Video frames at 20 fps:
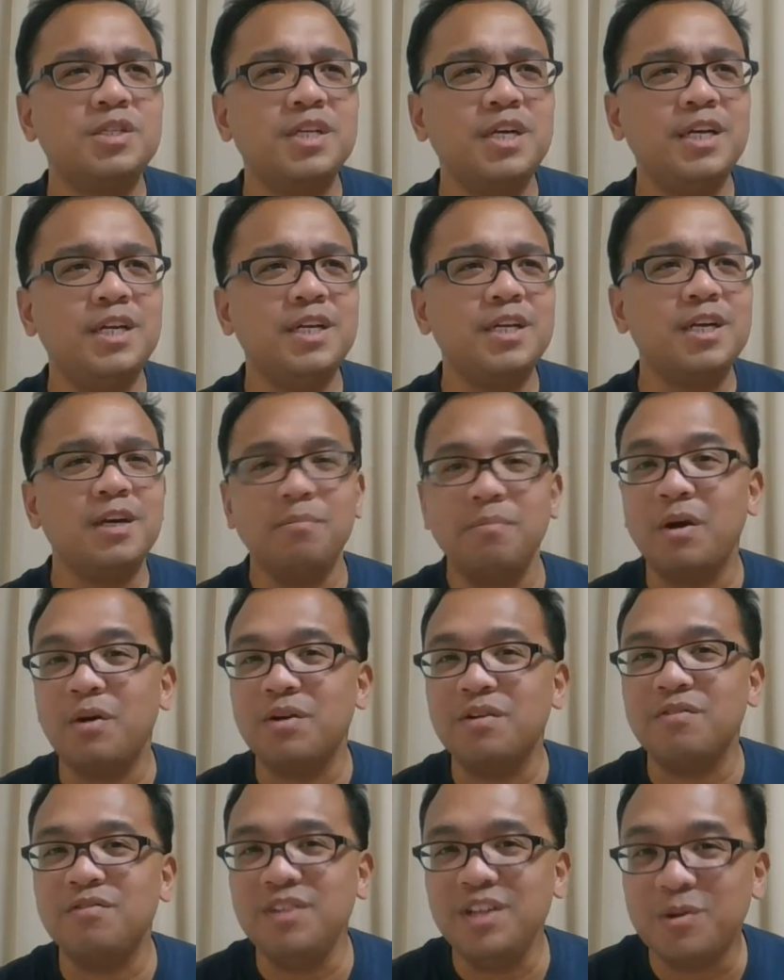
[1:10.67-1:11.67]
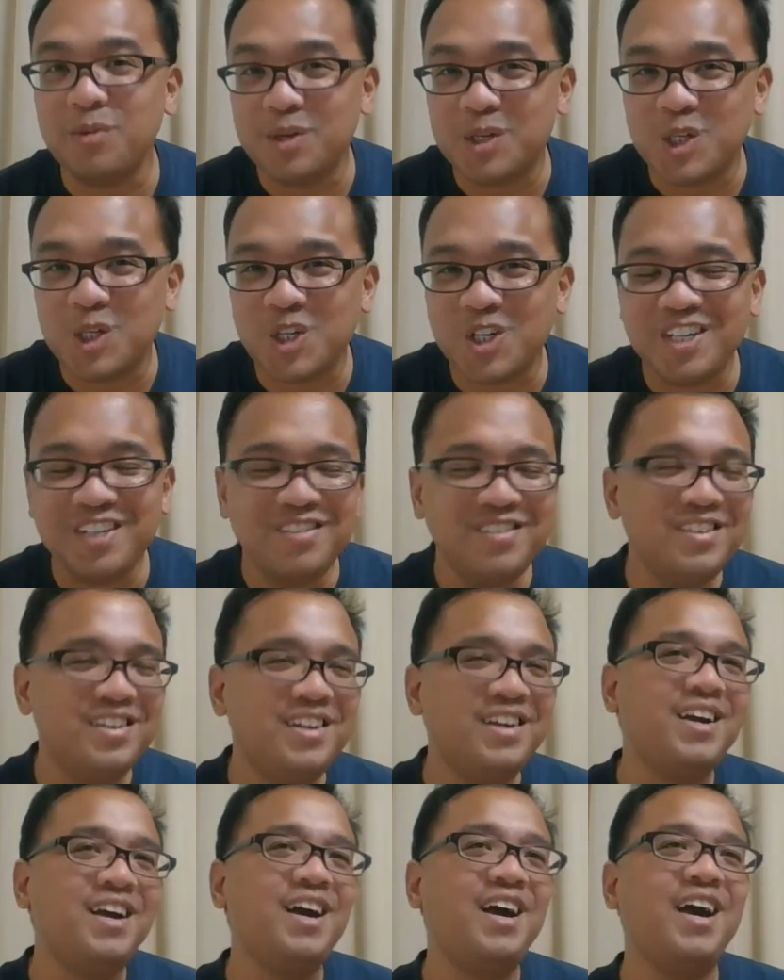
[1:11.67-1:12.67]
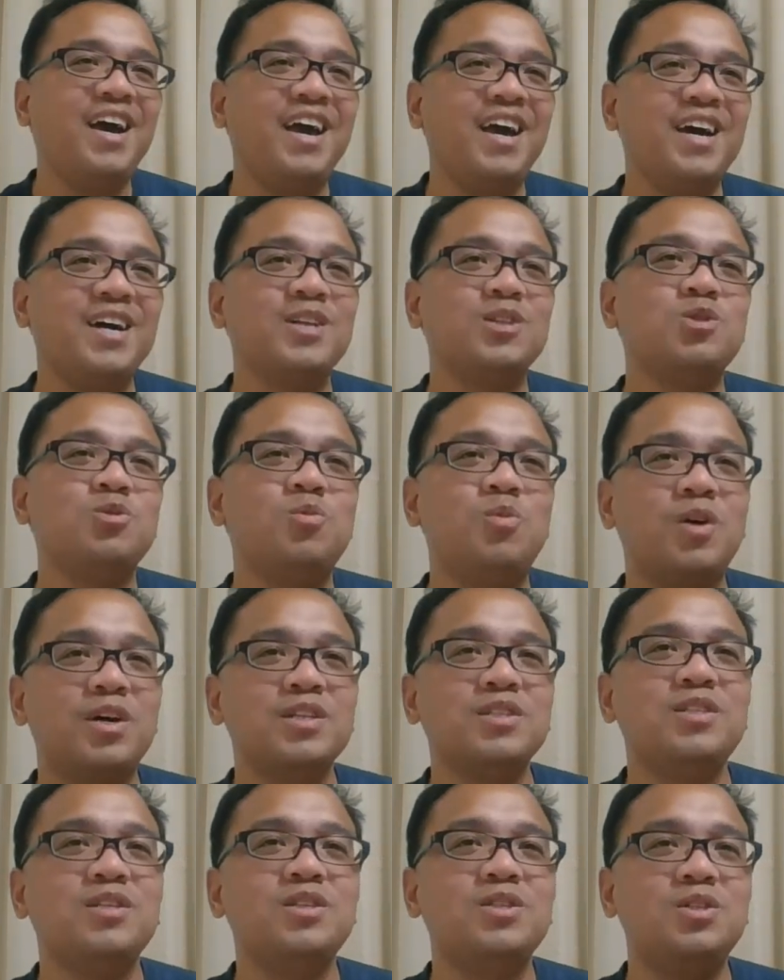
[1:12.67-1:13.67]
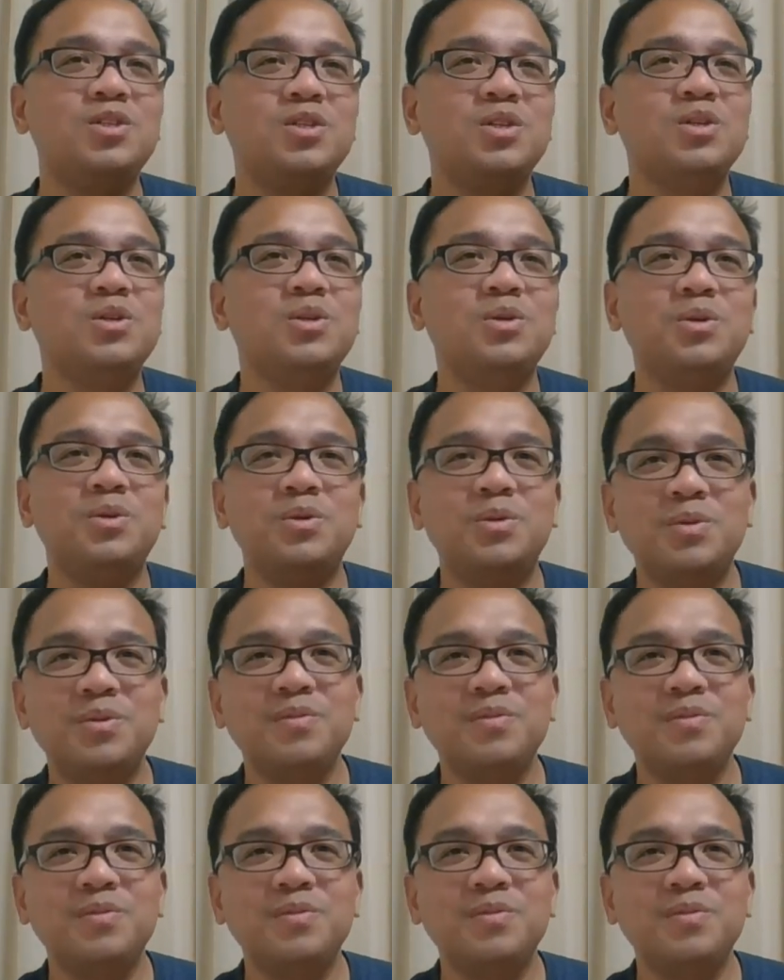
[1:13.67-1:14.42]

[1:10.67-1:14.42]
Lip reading: in comparative literature and wanted to